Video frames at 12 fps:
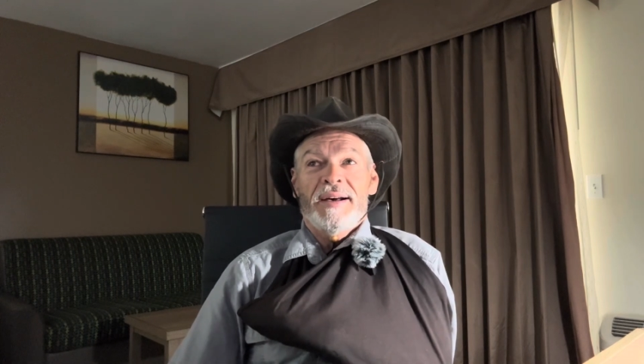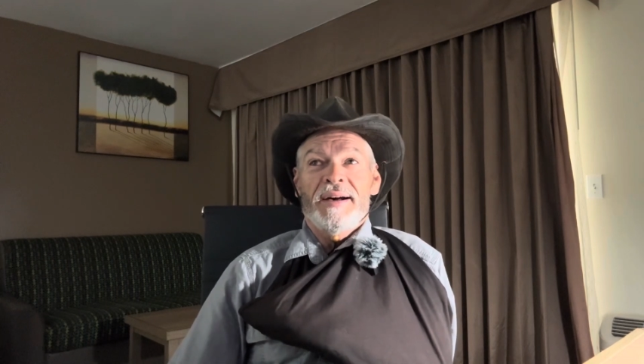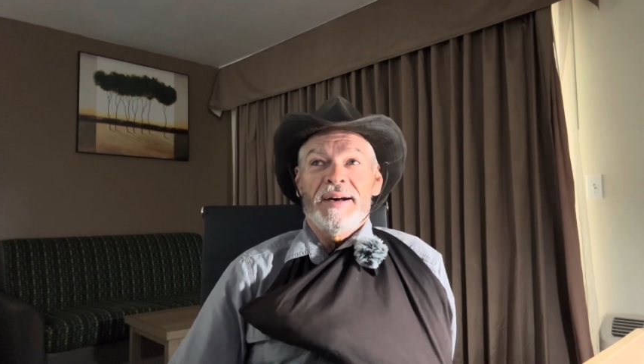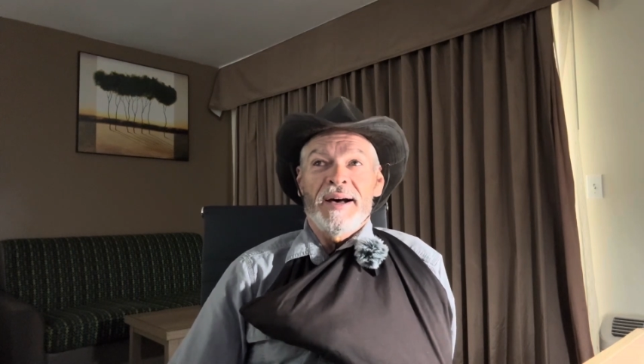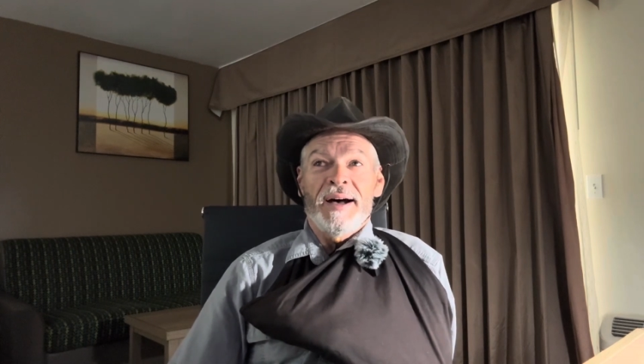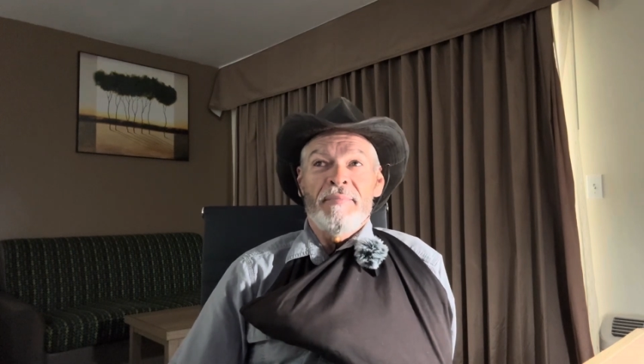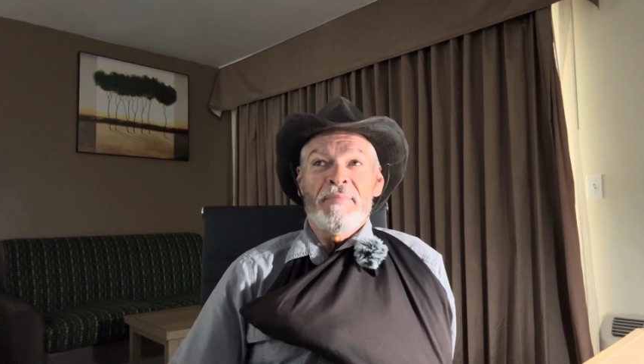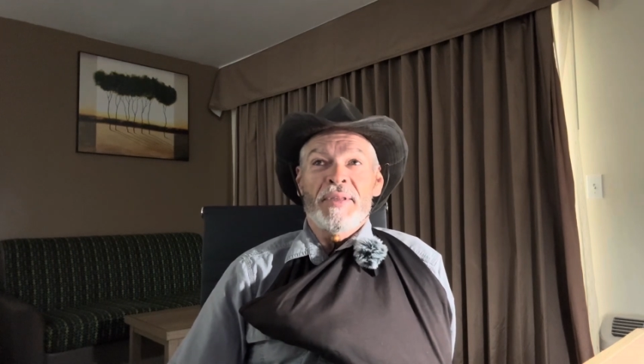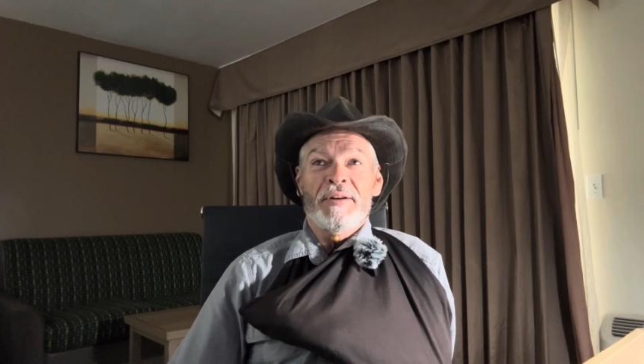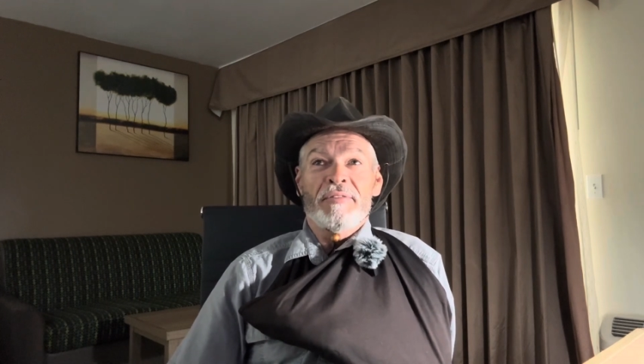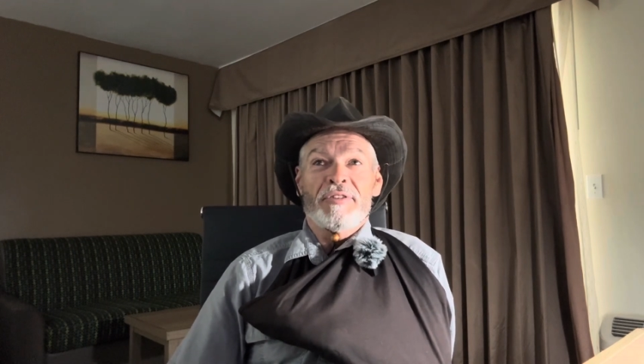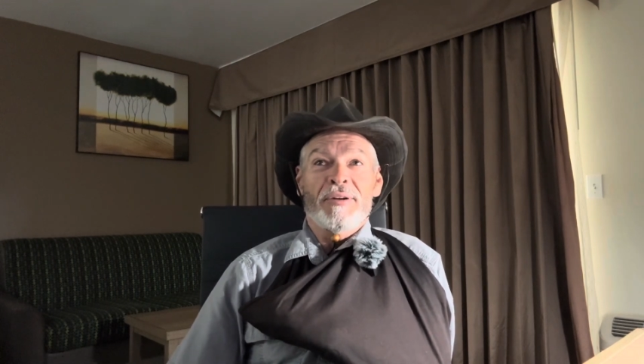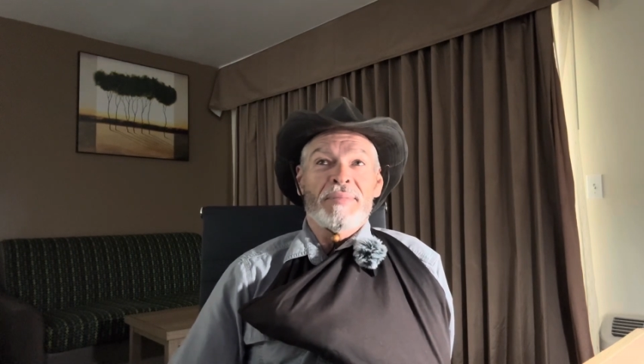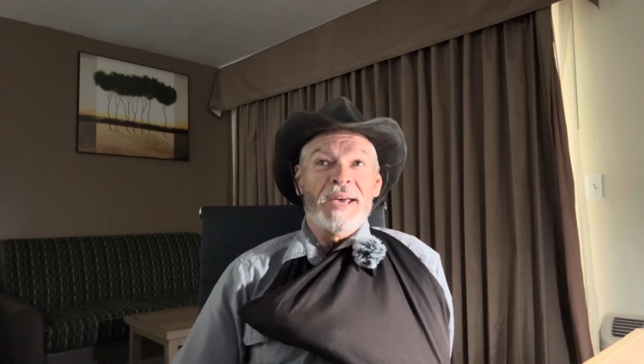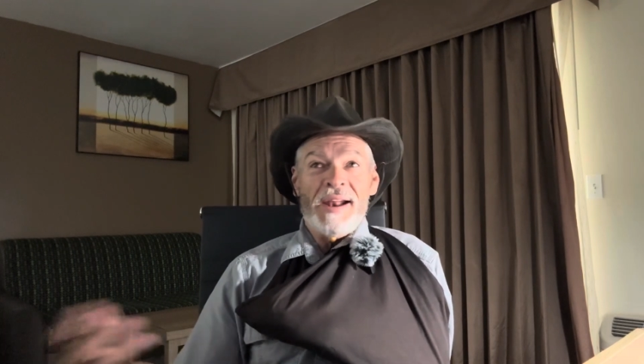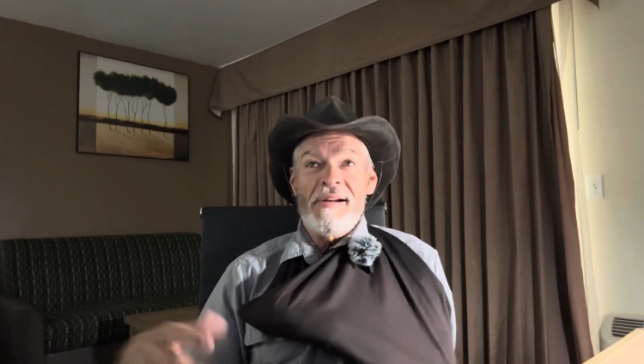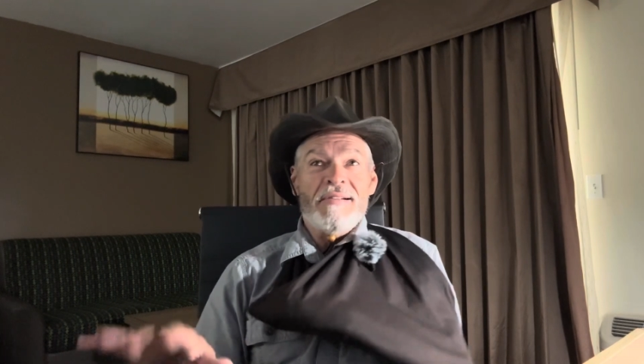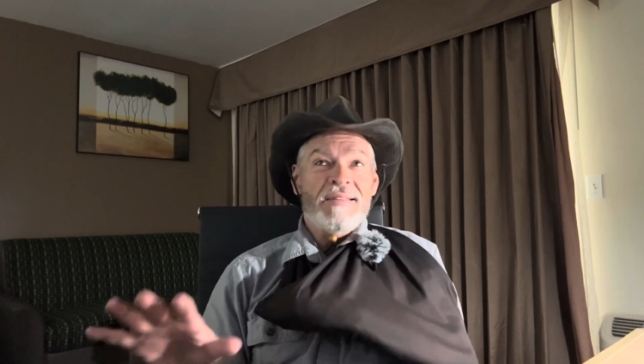From
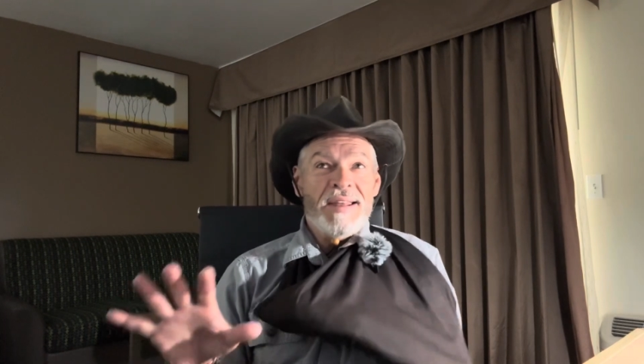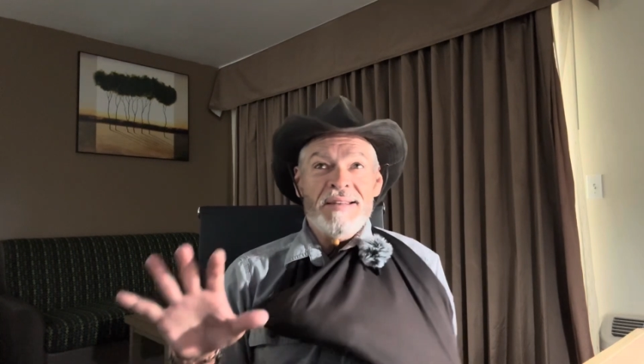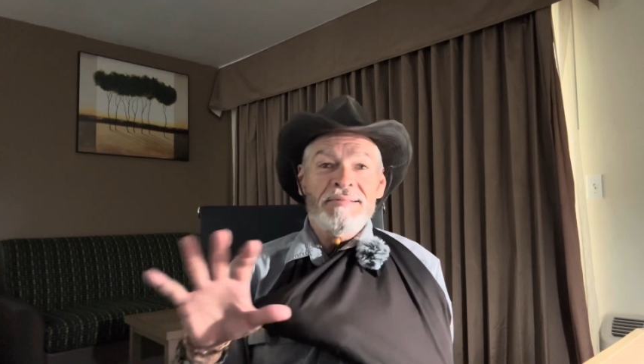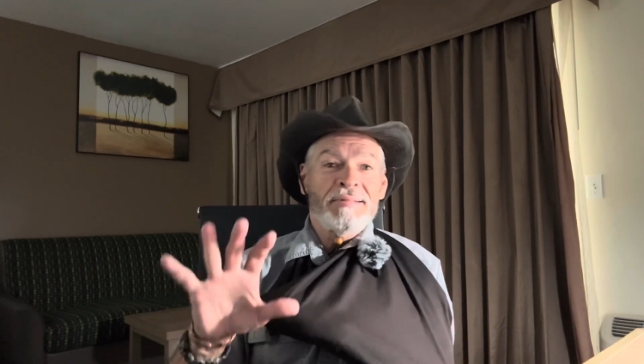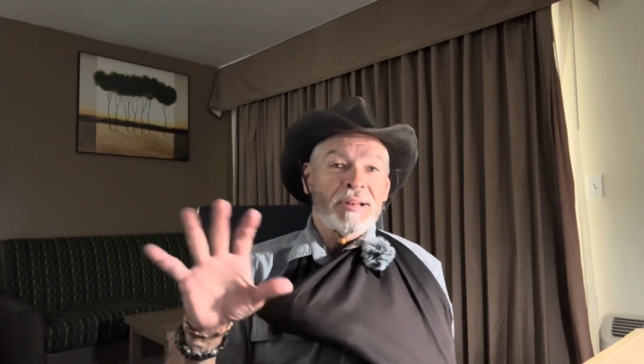there on in,